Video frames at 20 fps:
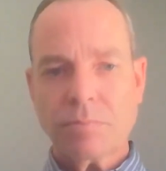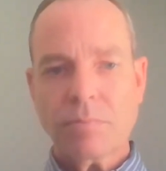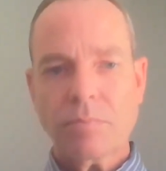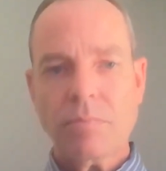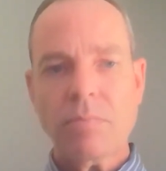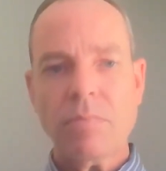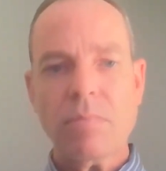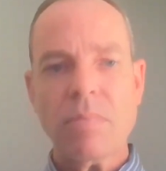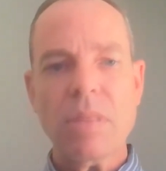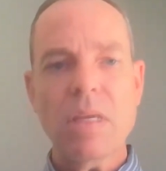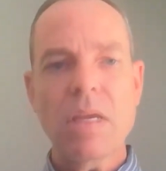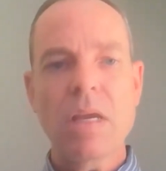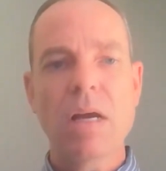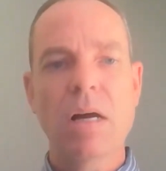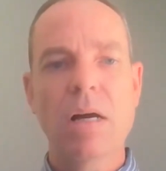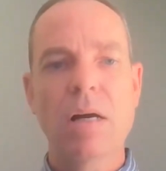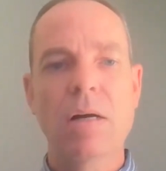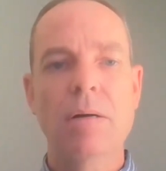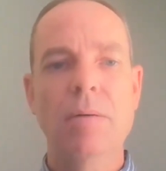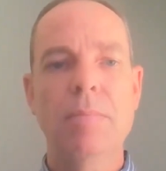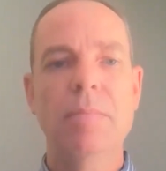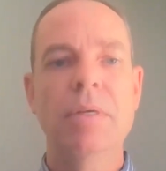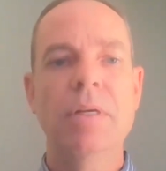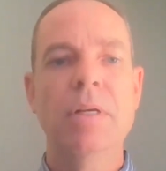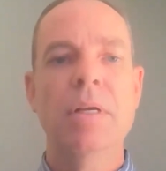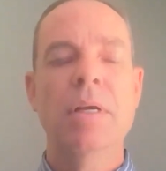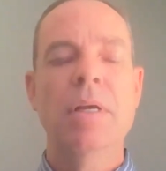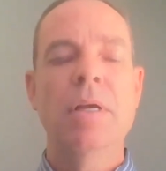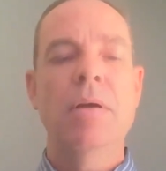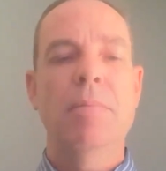um,
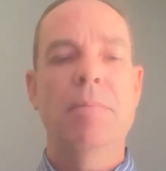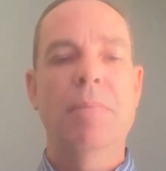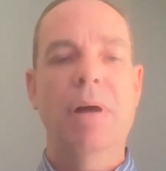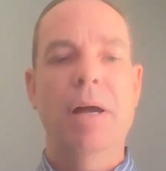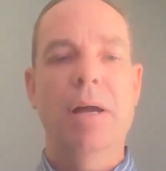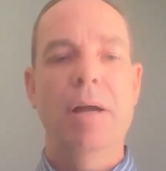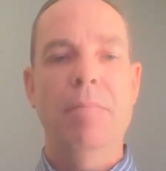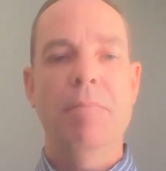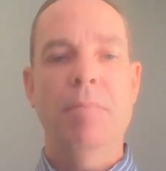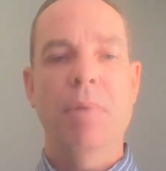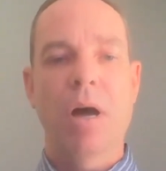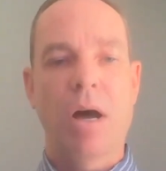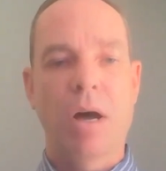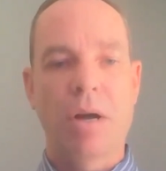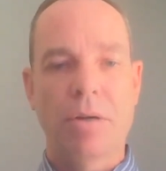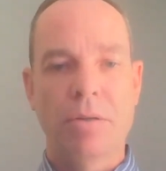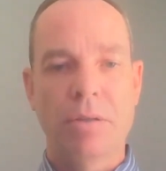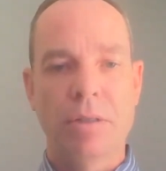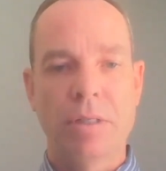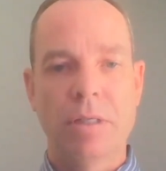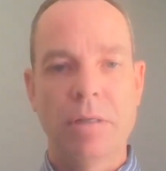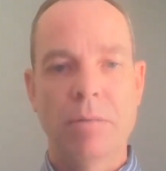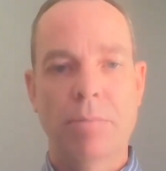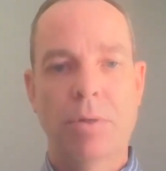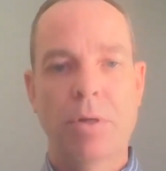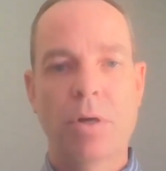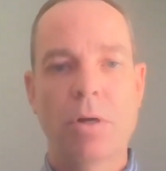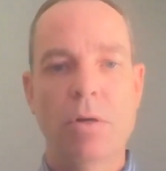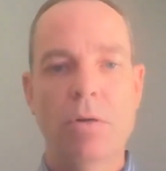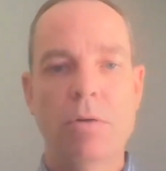my modeling
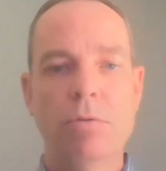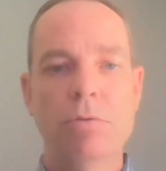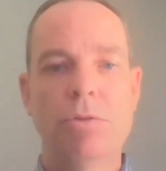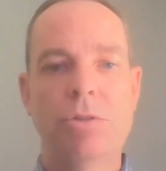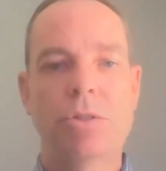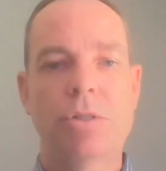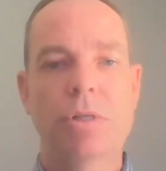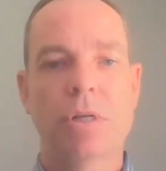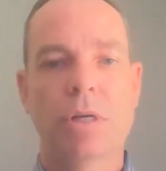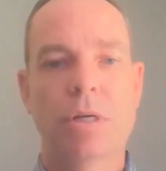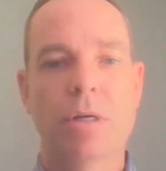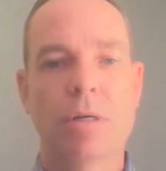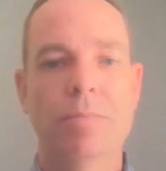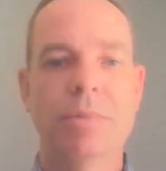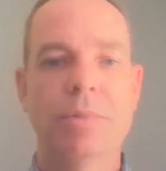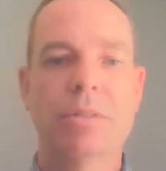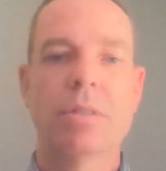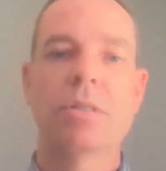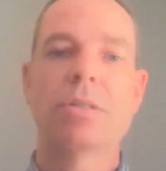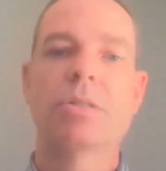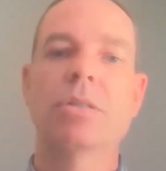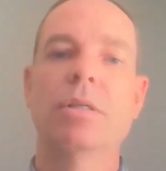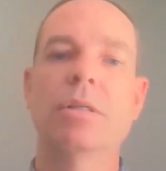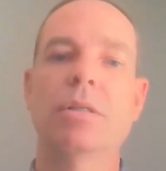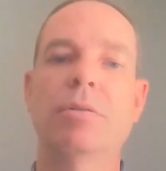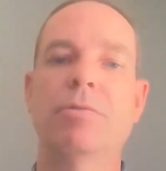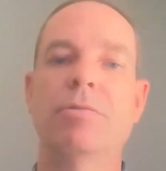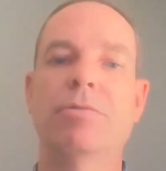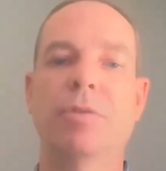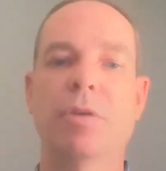approach, essentially
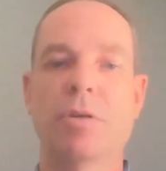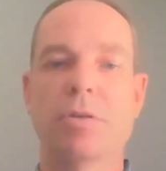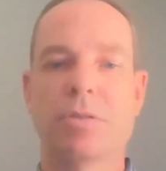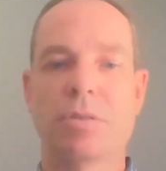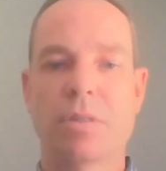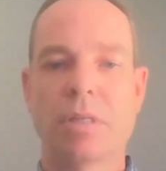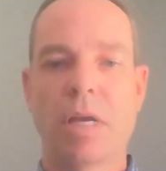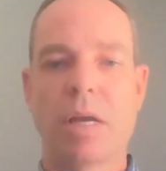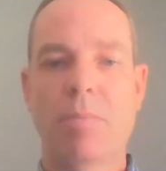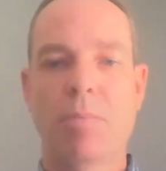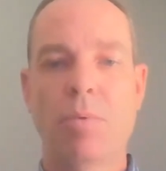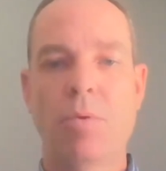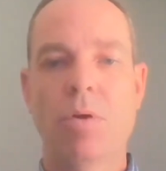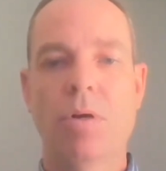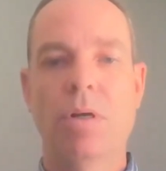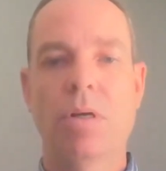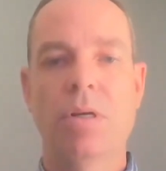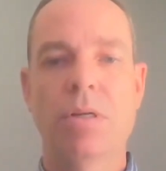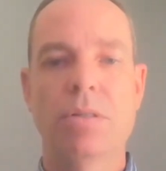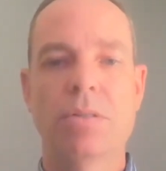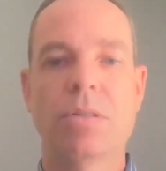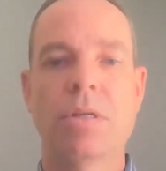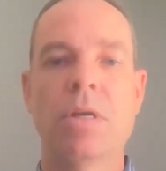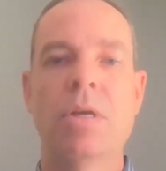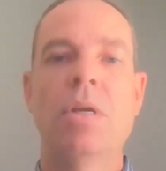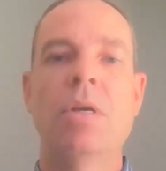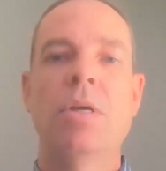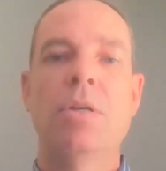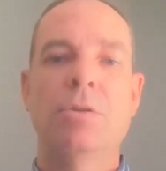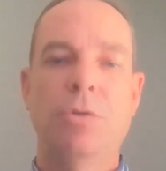the first step was
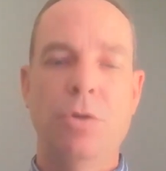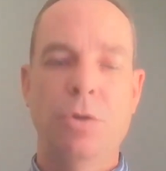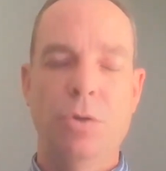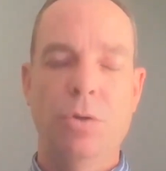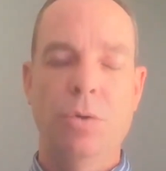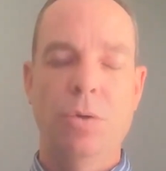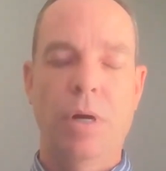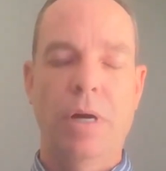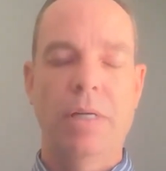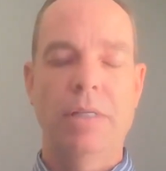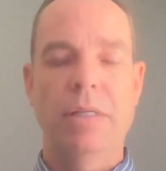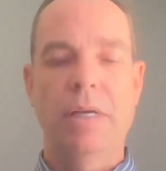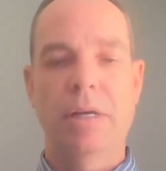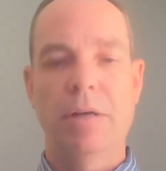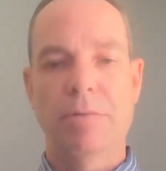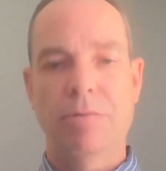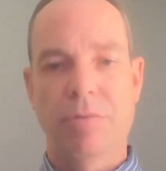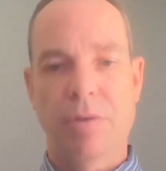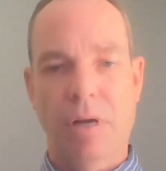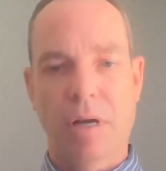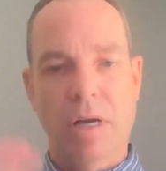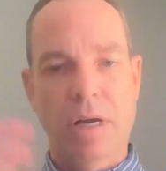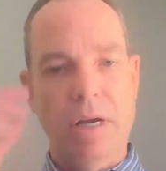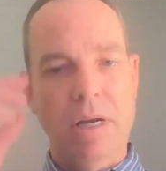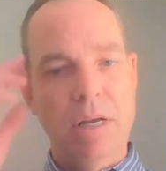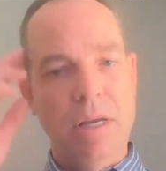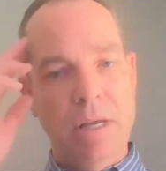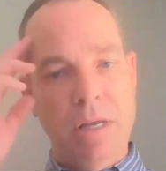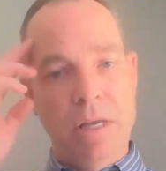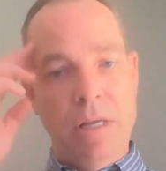to
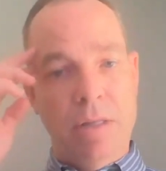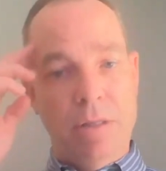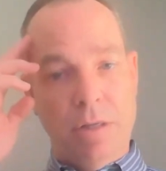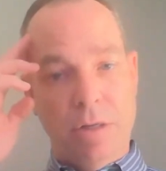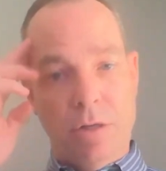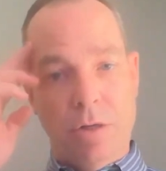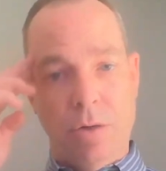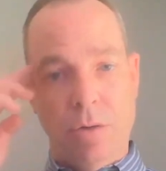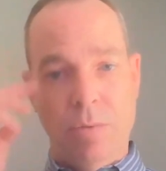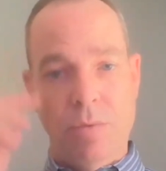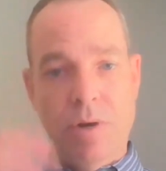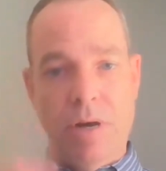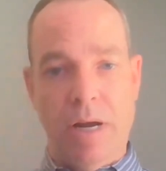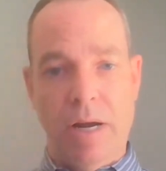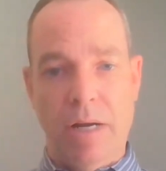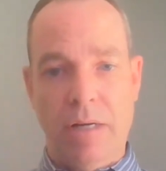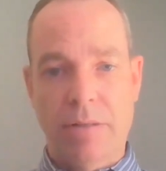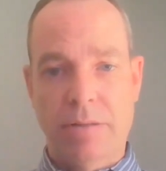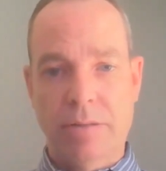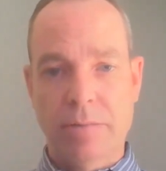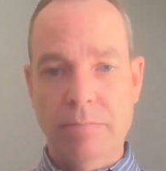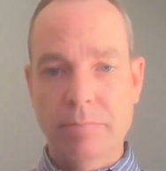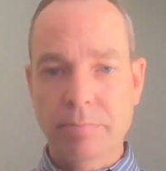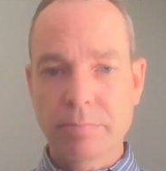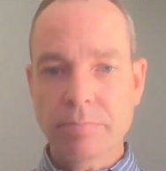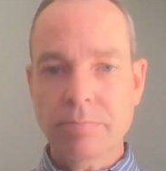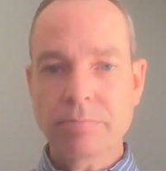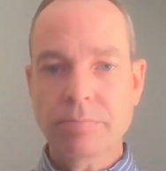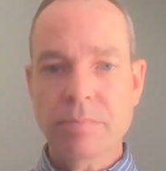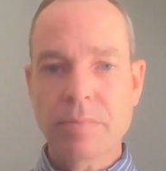identify the
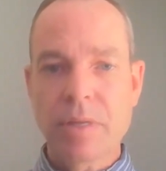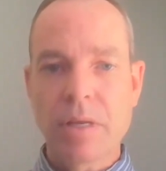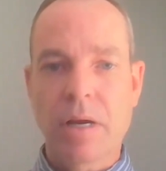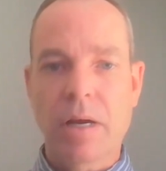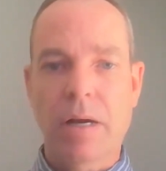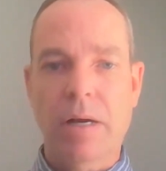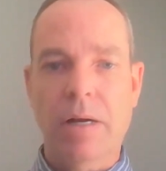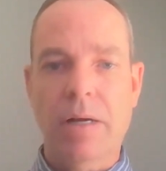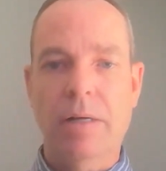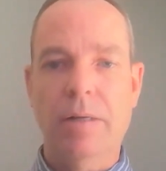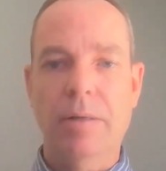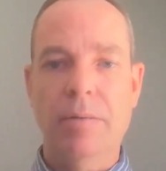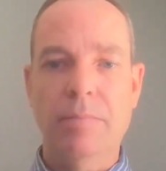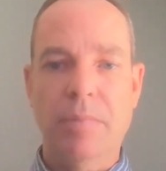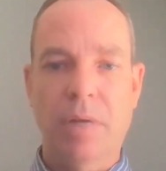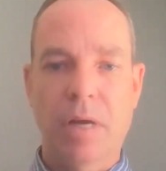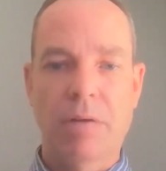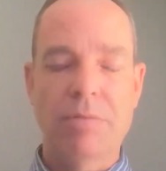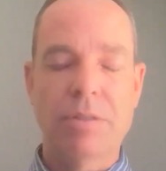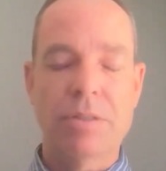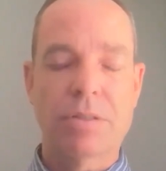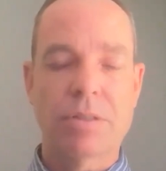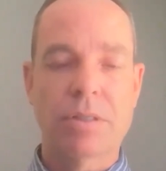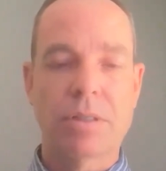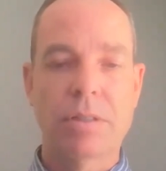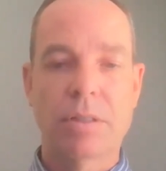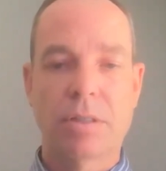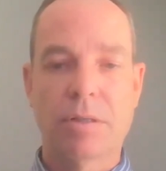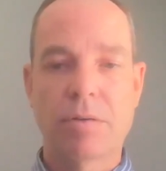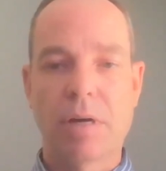correct,
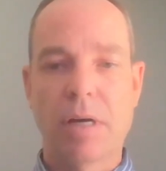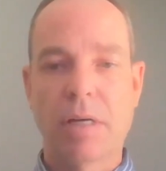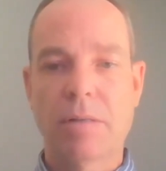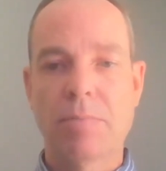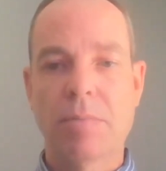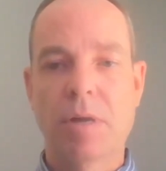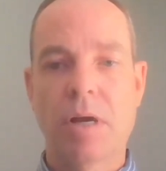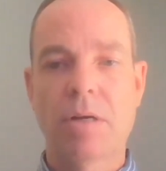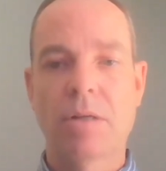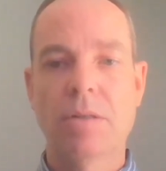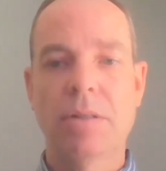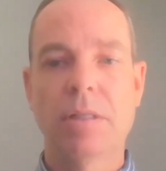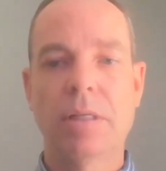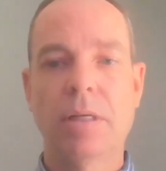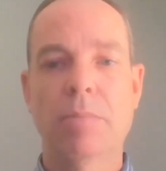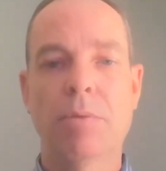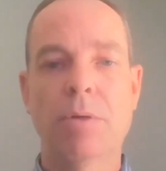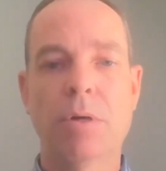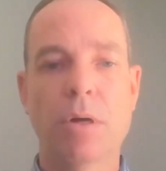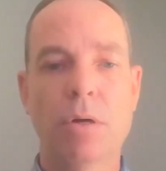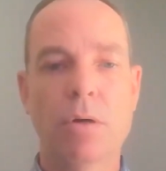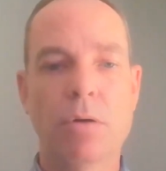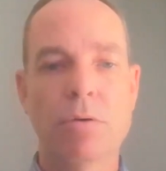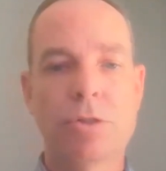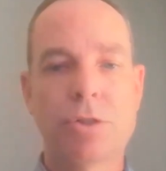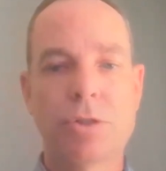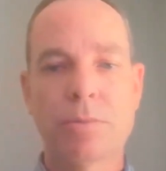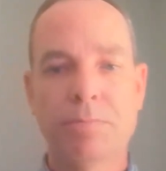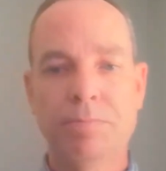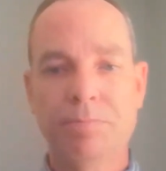obviously the correct modeling
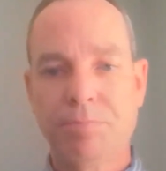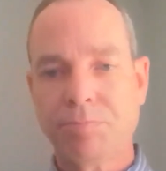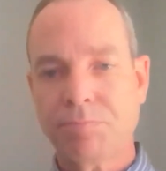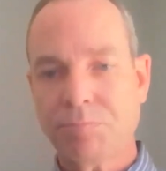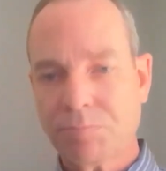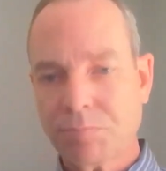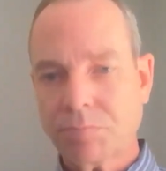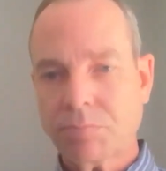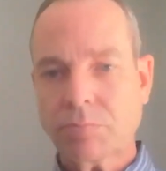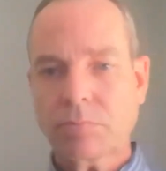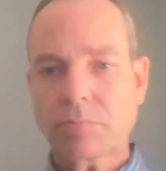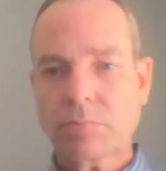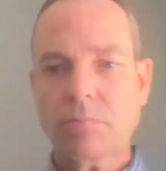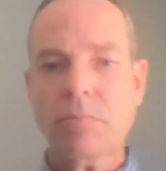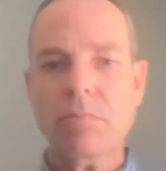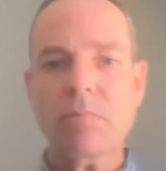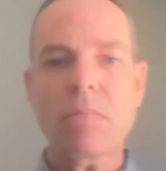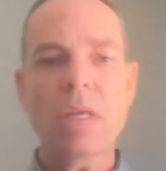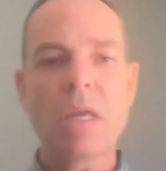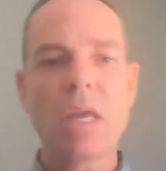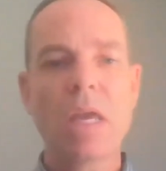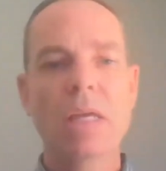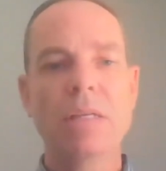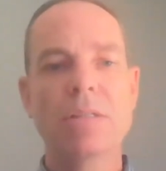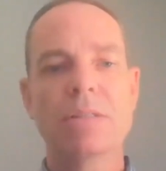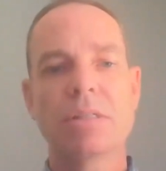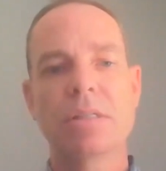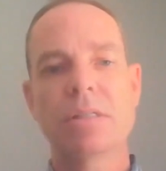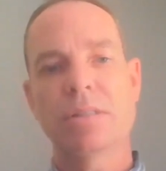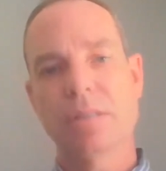approach. And since
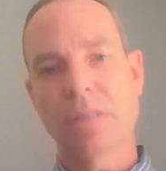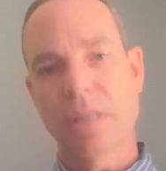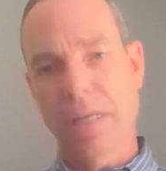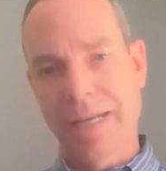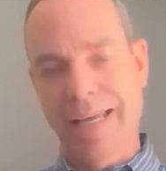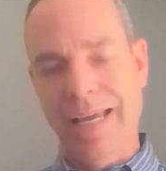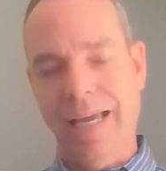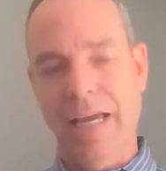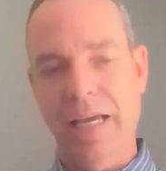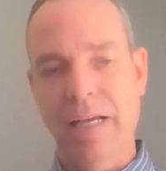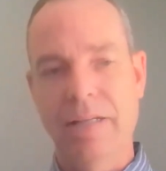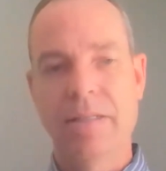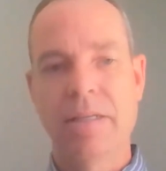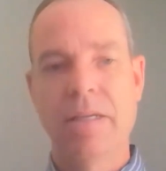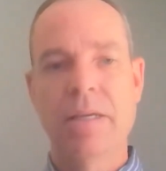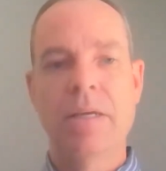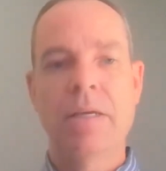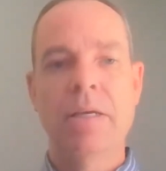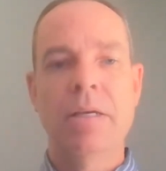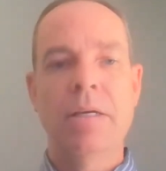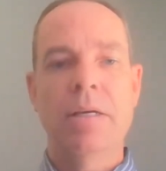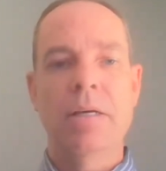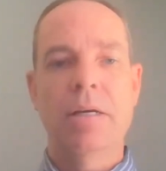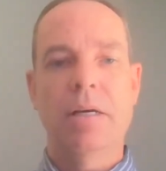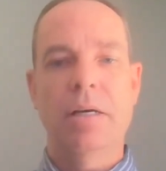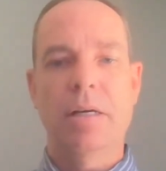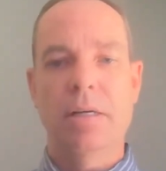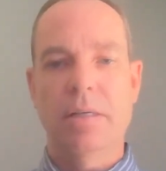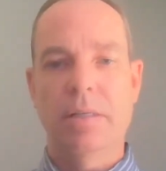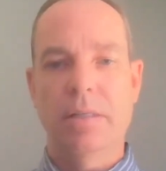the net
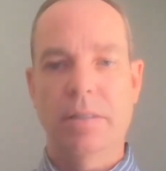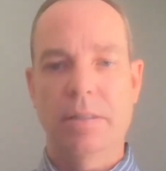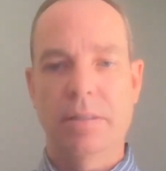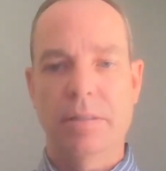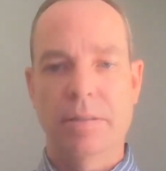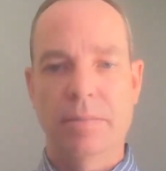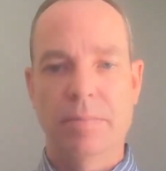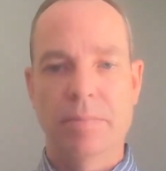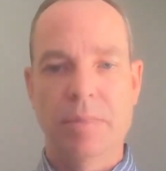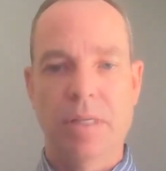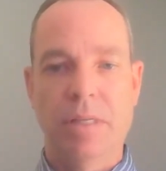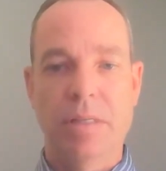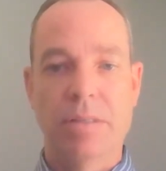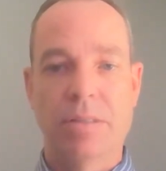hourly